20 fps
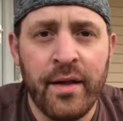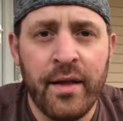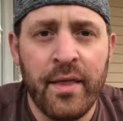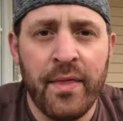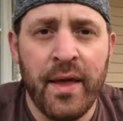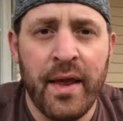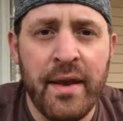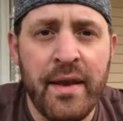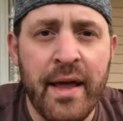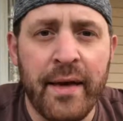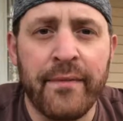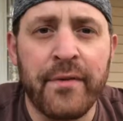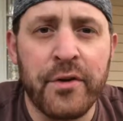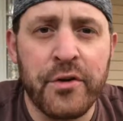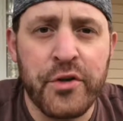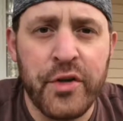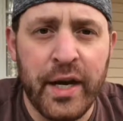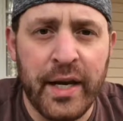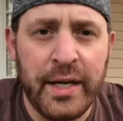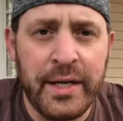that never
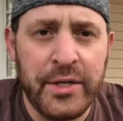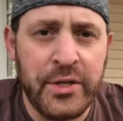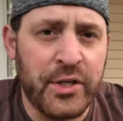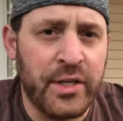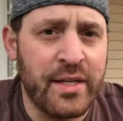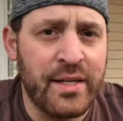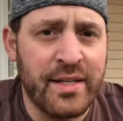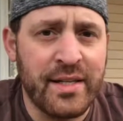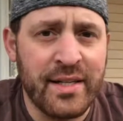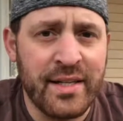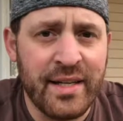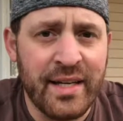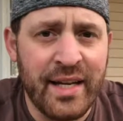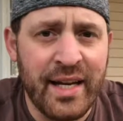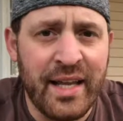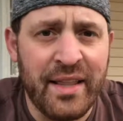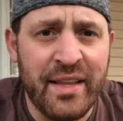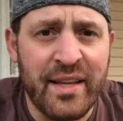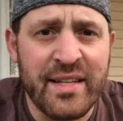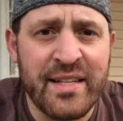changes
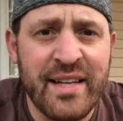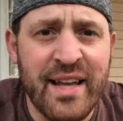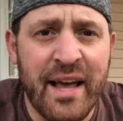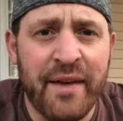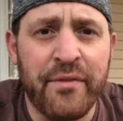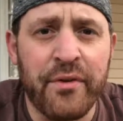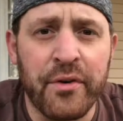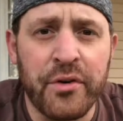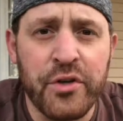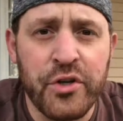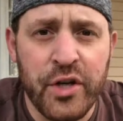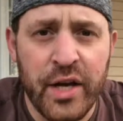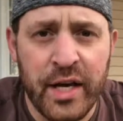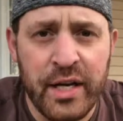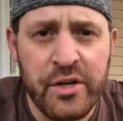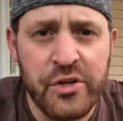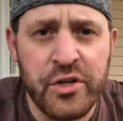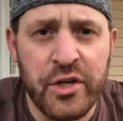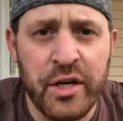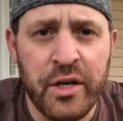in this
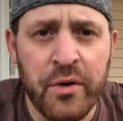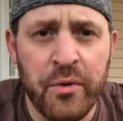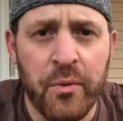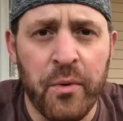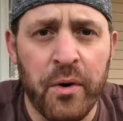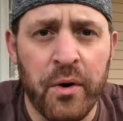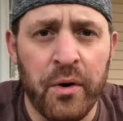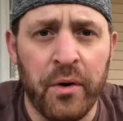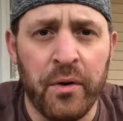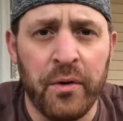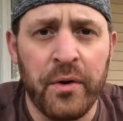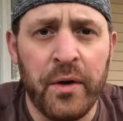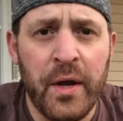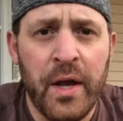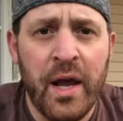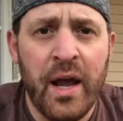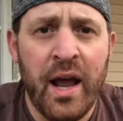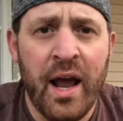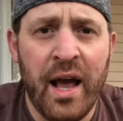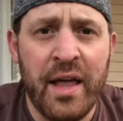ever-changing world.
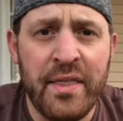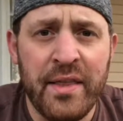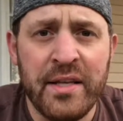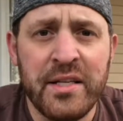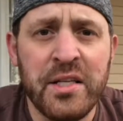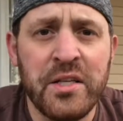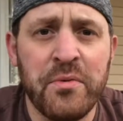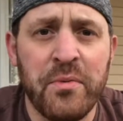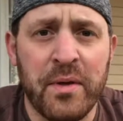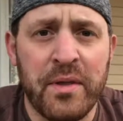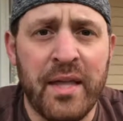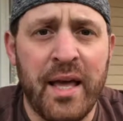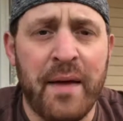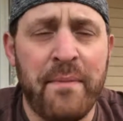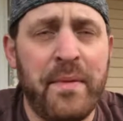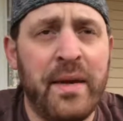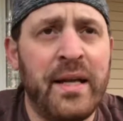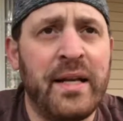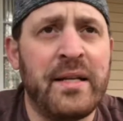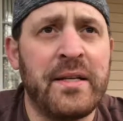And this is what that
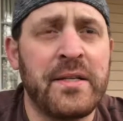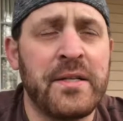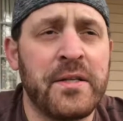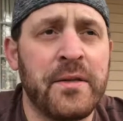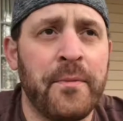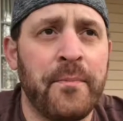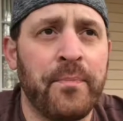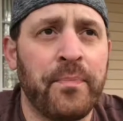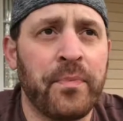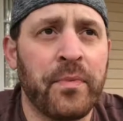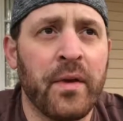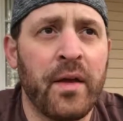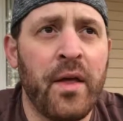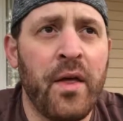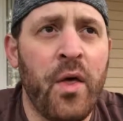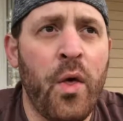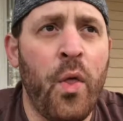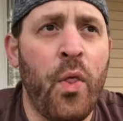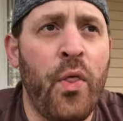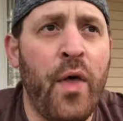means.
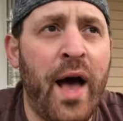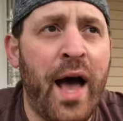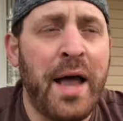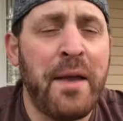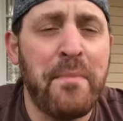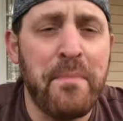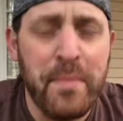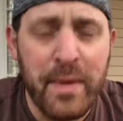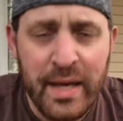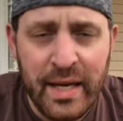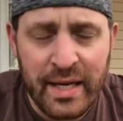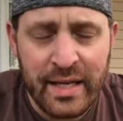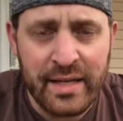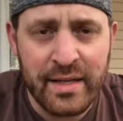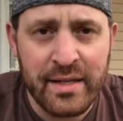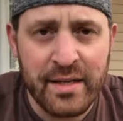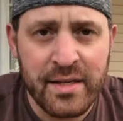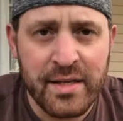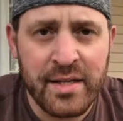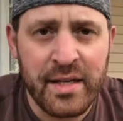That
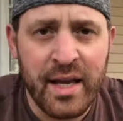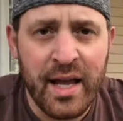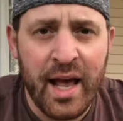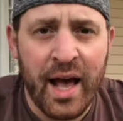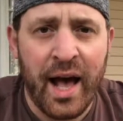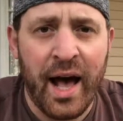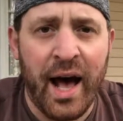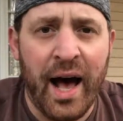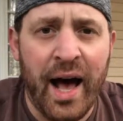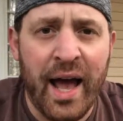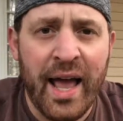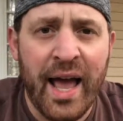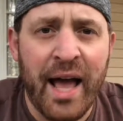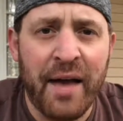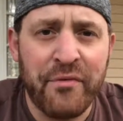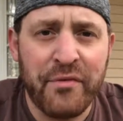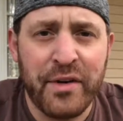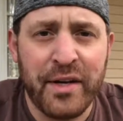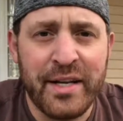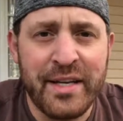means I
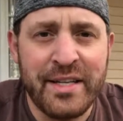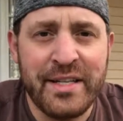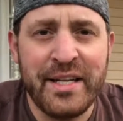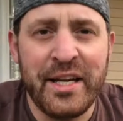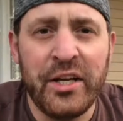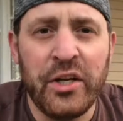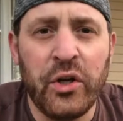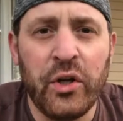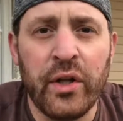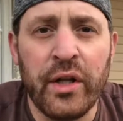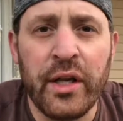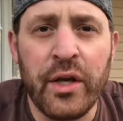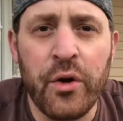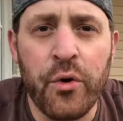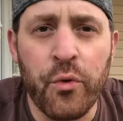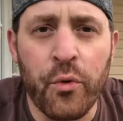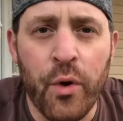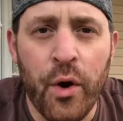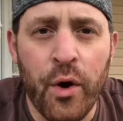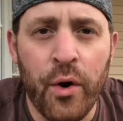have to continually
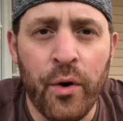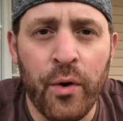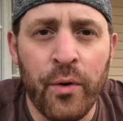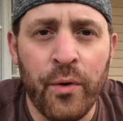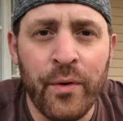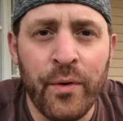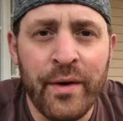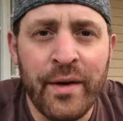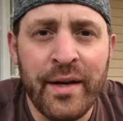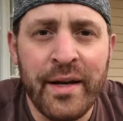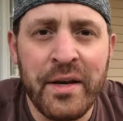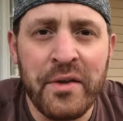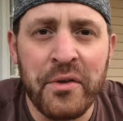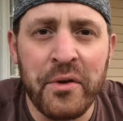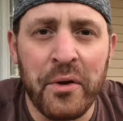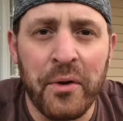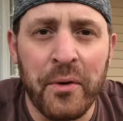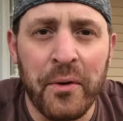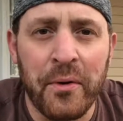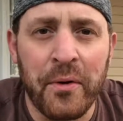grow in the
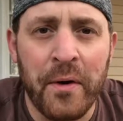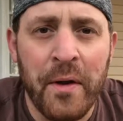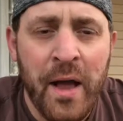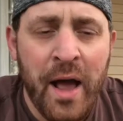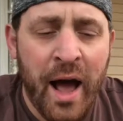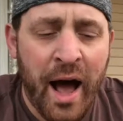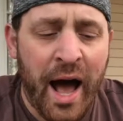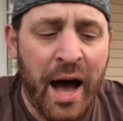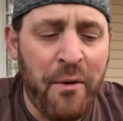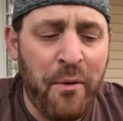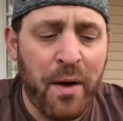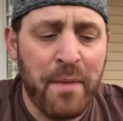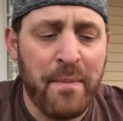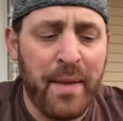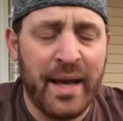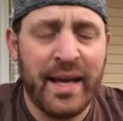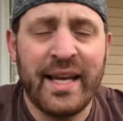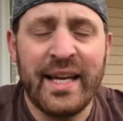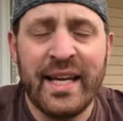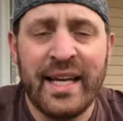Lord. I want
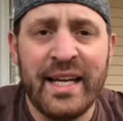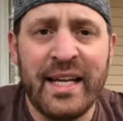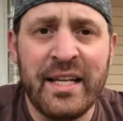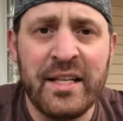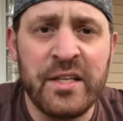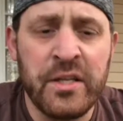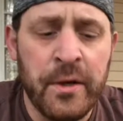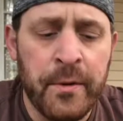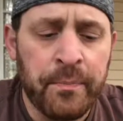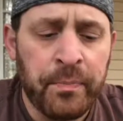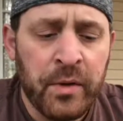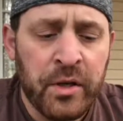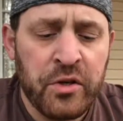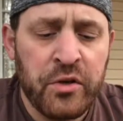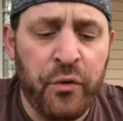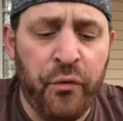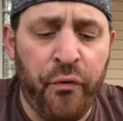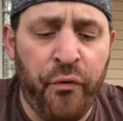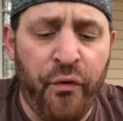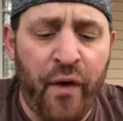my kids
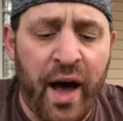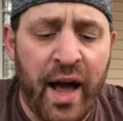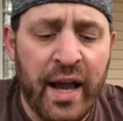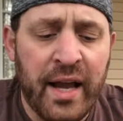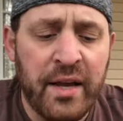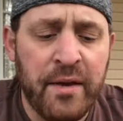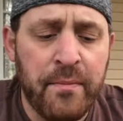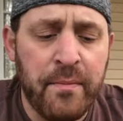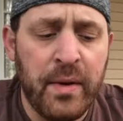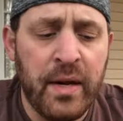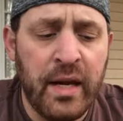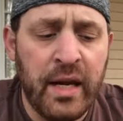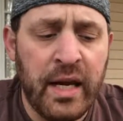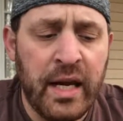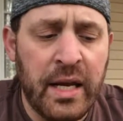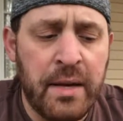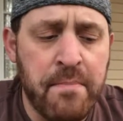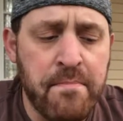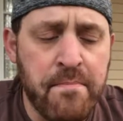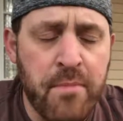to find me
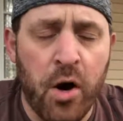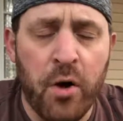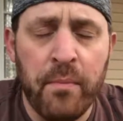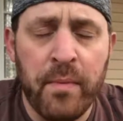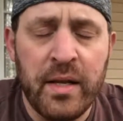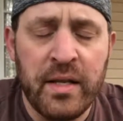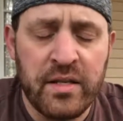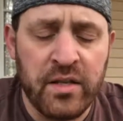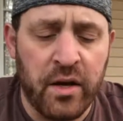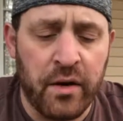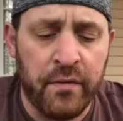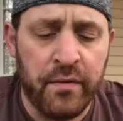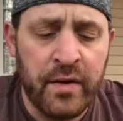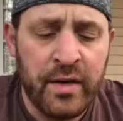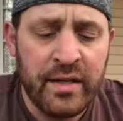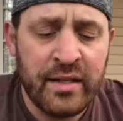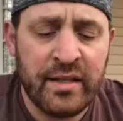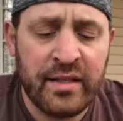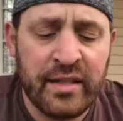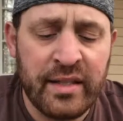in moments of
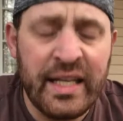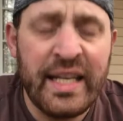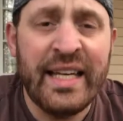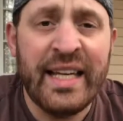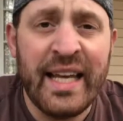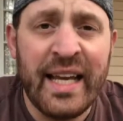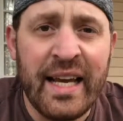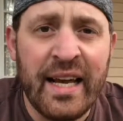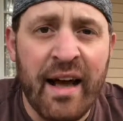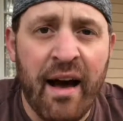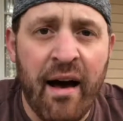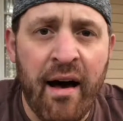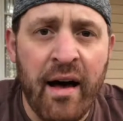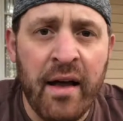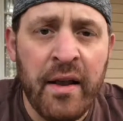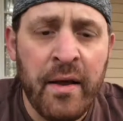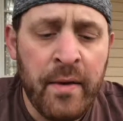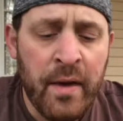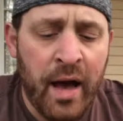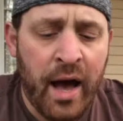seeking God.
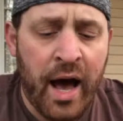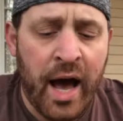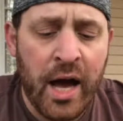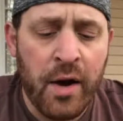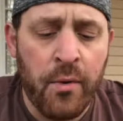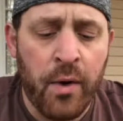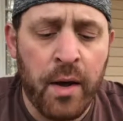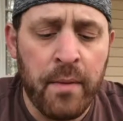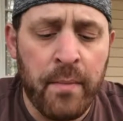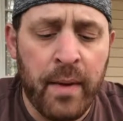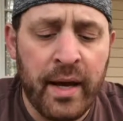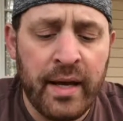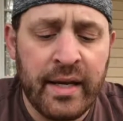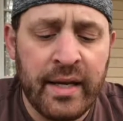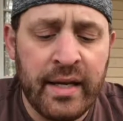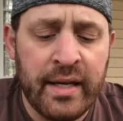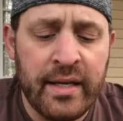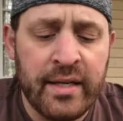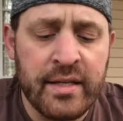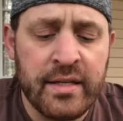I want my
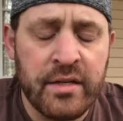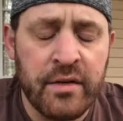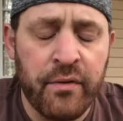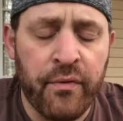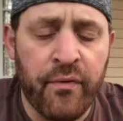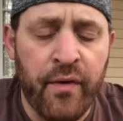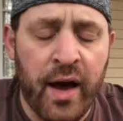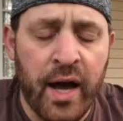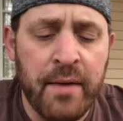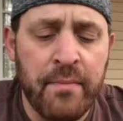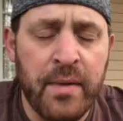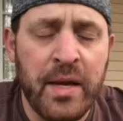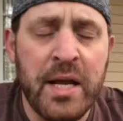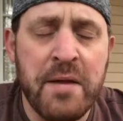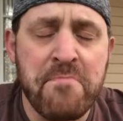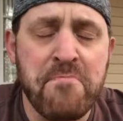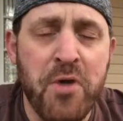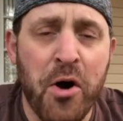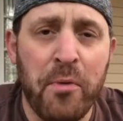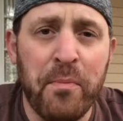kids to find me in
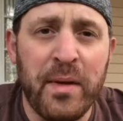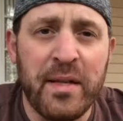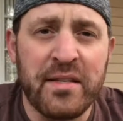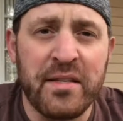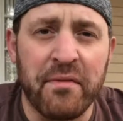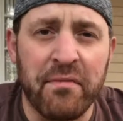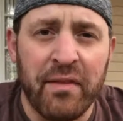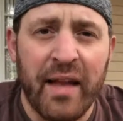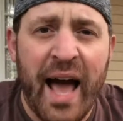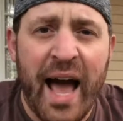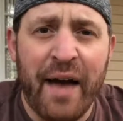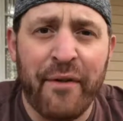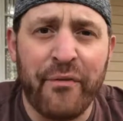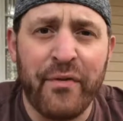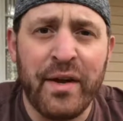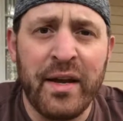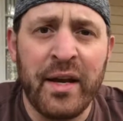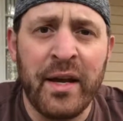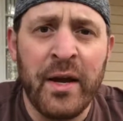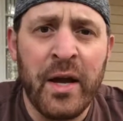moments of
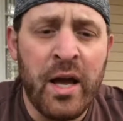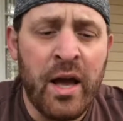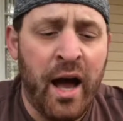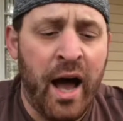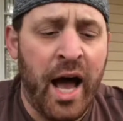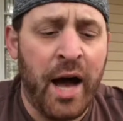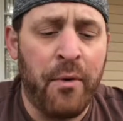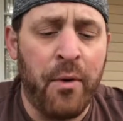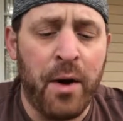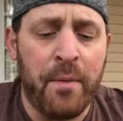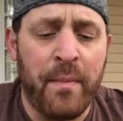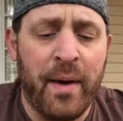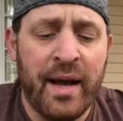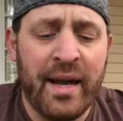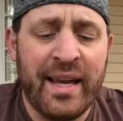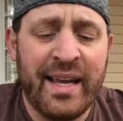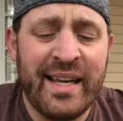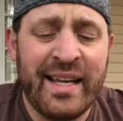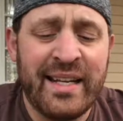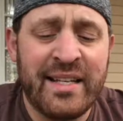laughing. I want my
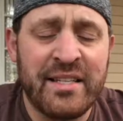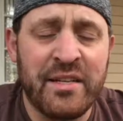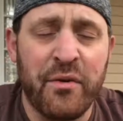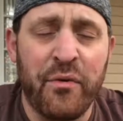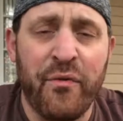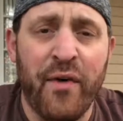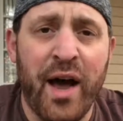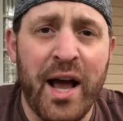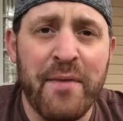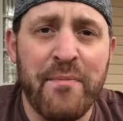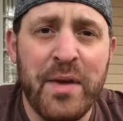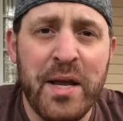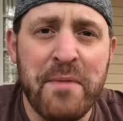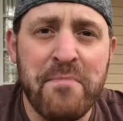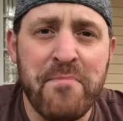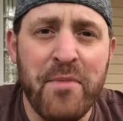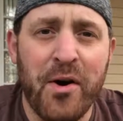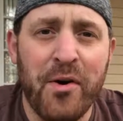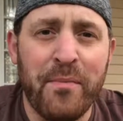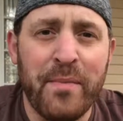kids to find me in
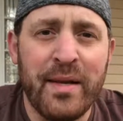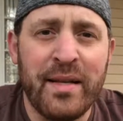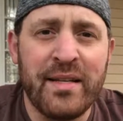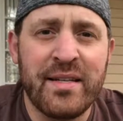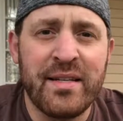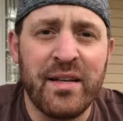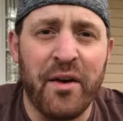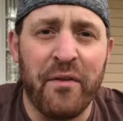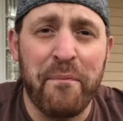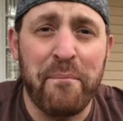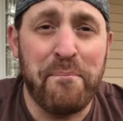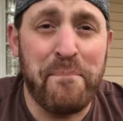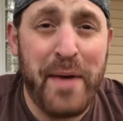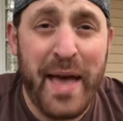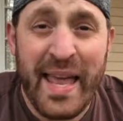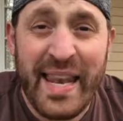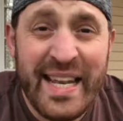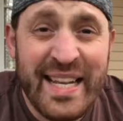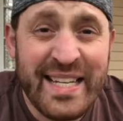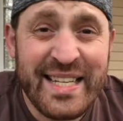moments of
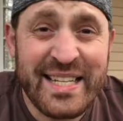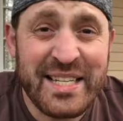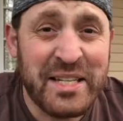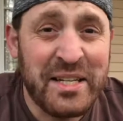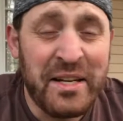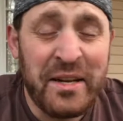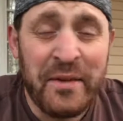penance,